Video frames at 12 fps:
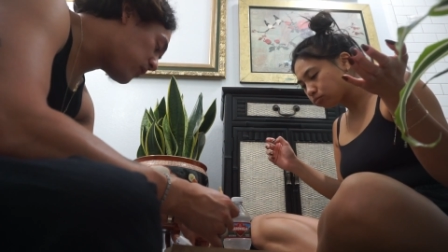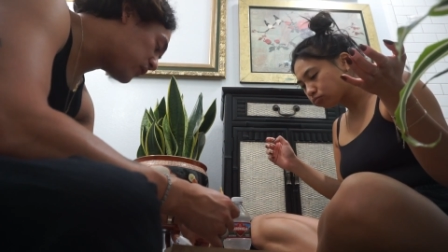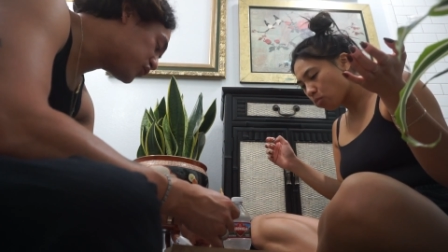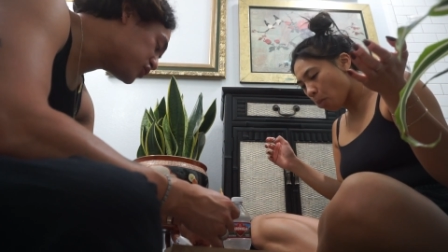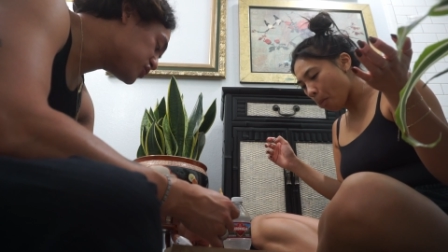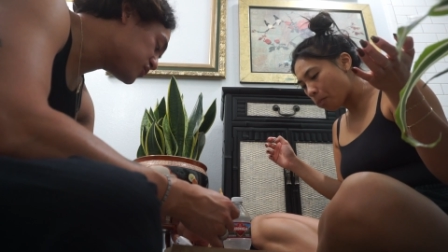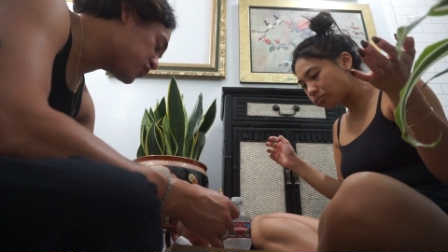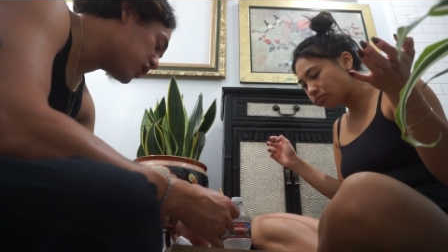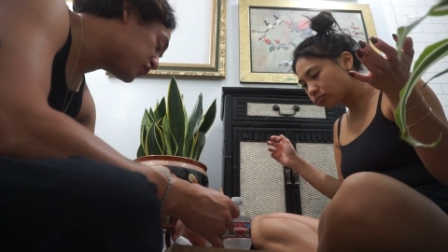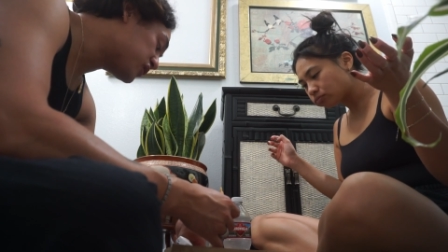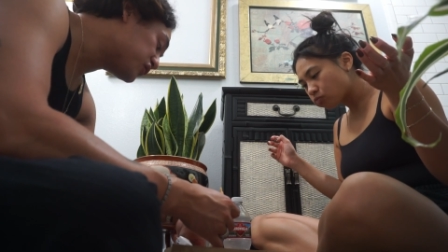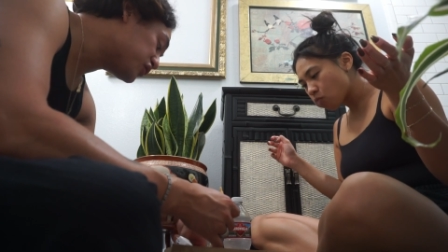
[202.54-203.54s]
Not, there's,
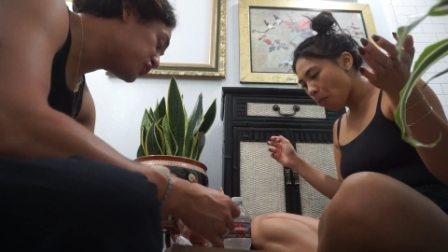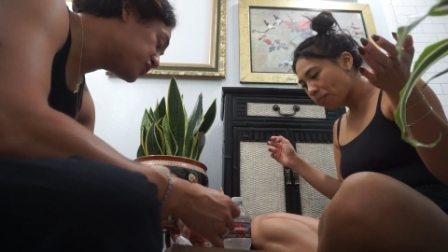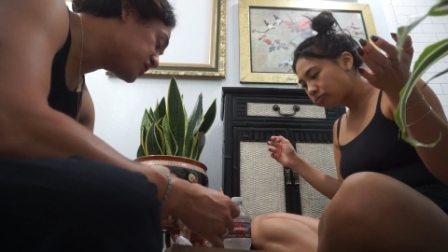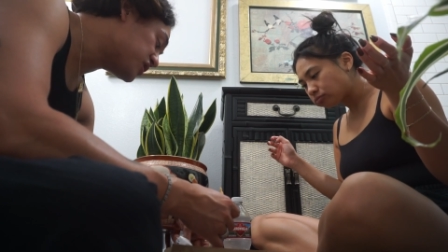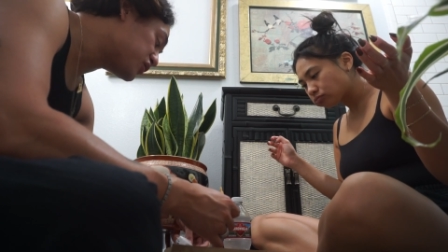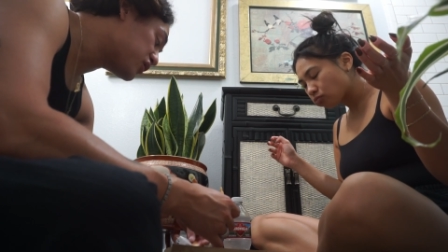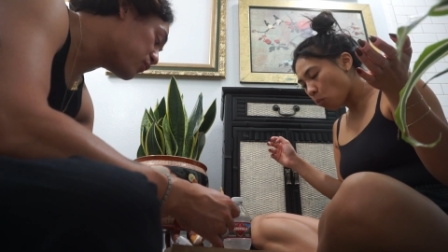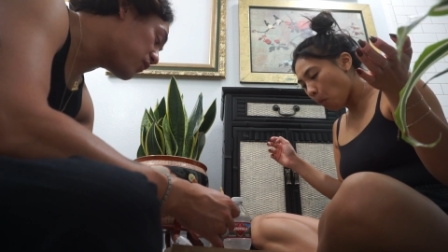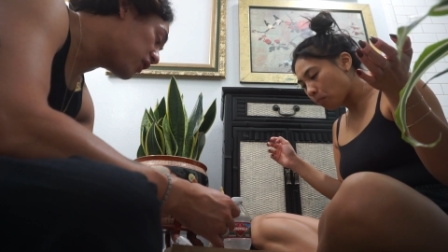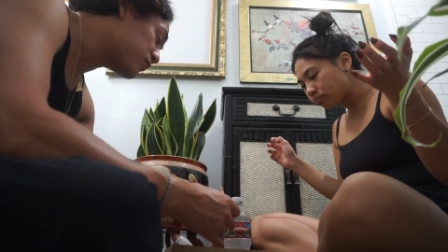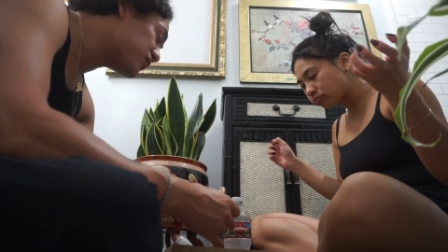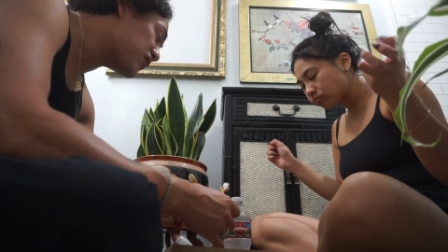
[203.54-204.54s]
not that there's anything
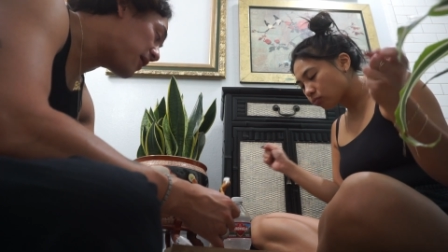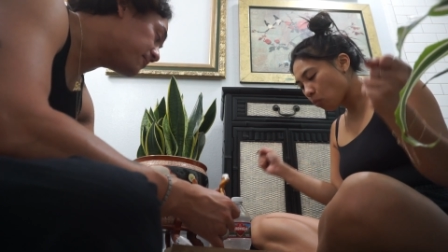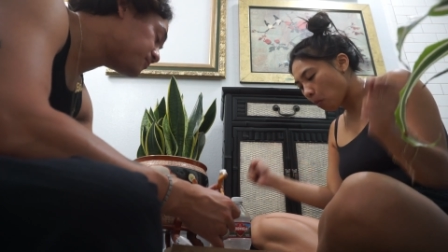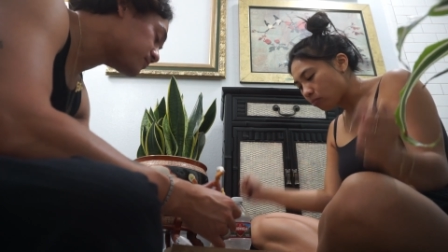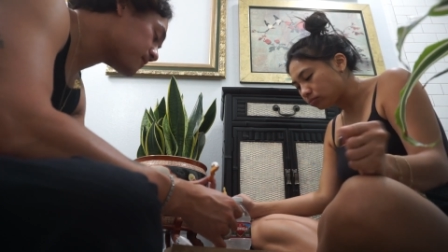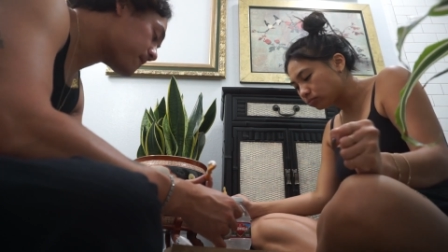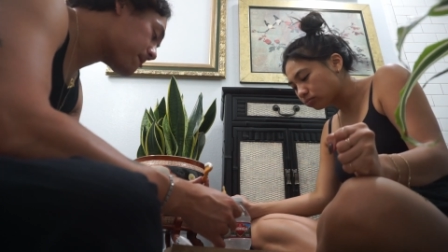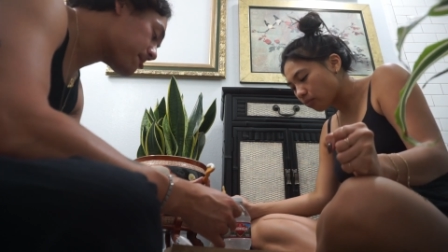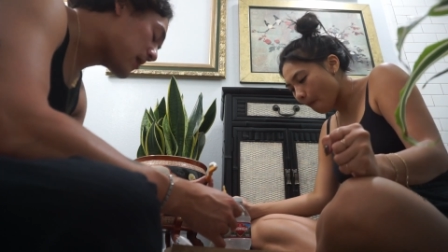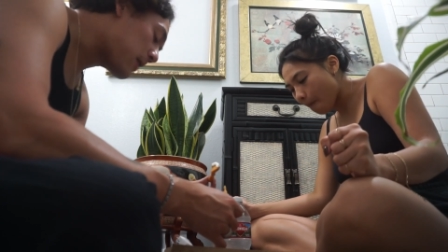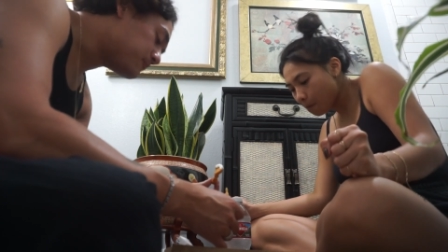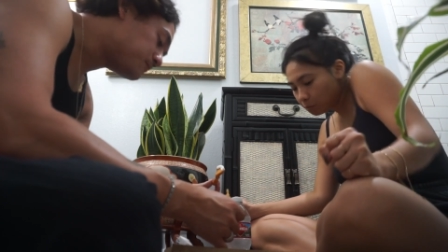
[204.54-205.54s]
wrong with them.
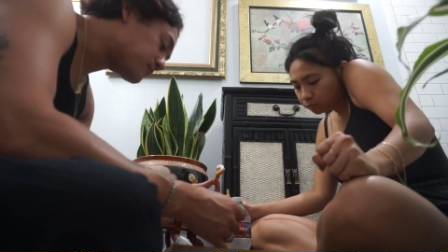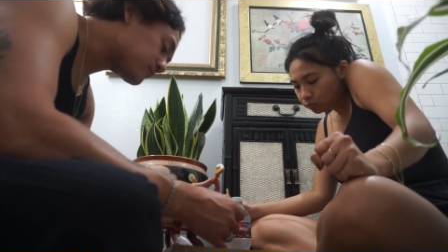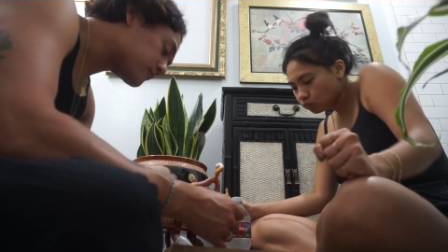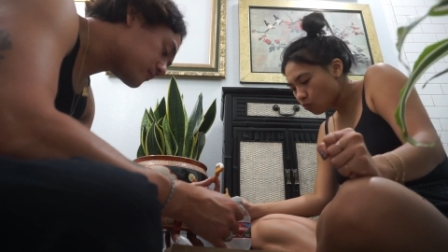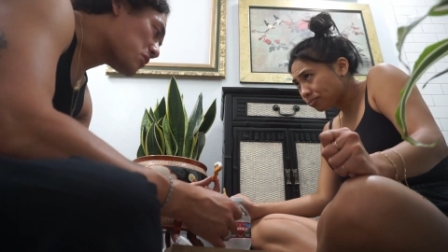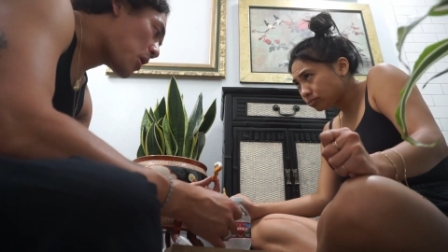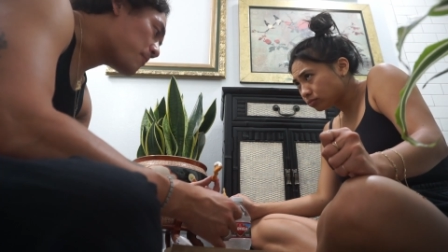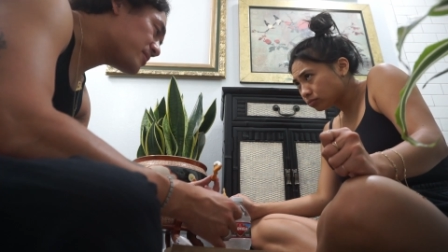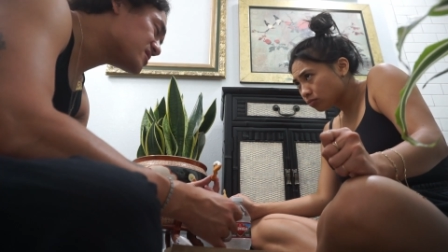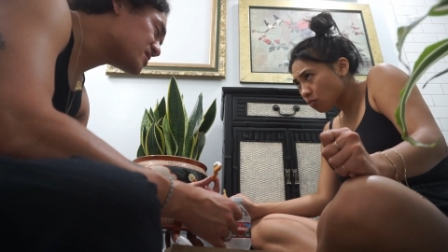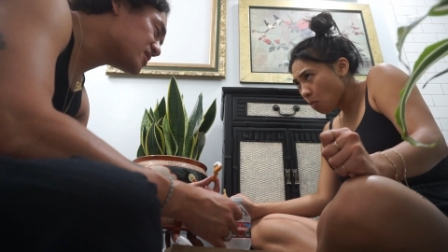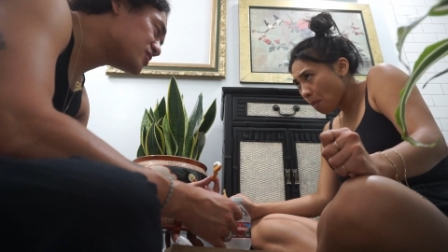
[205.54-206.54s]
But
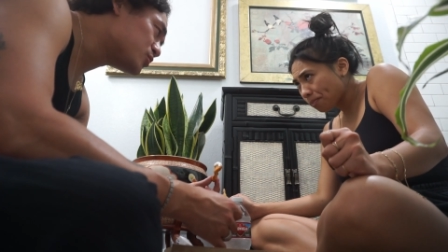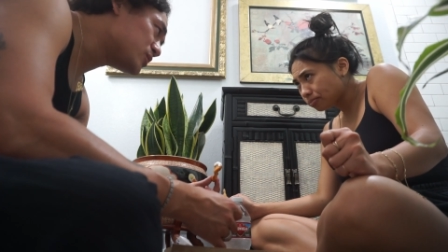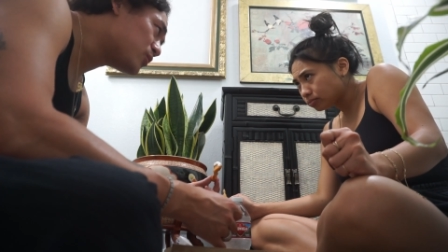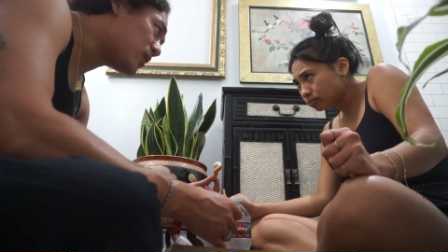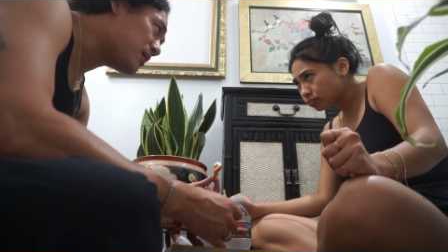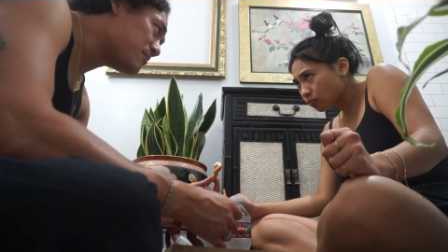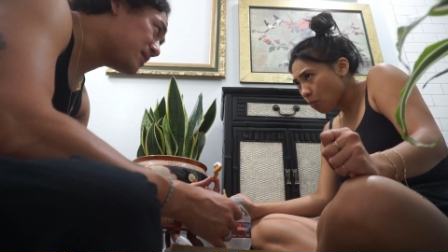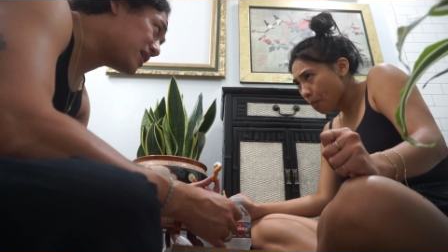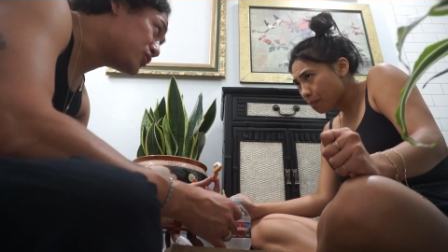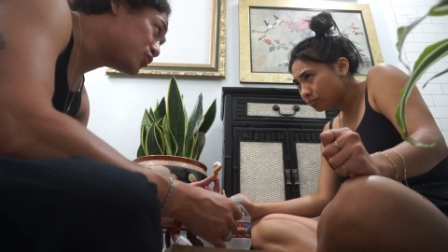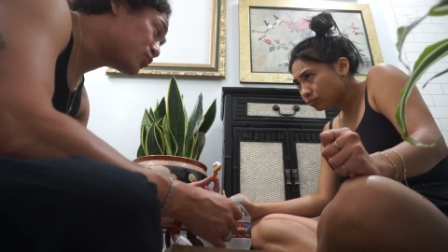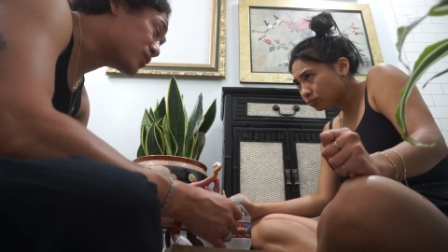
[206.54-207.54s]
it's like, do we want a man who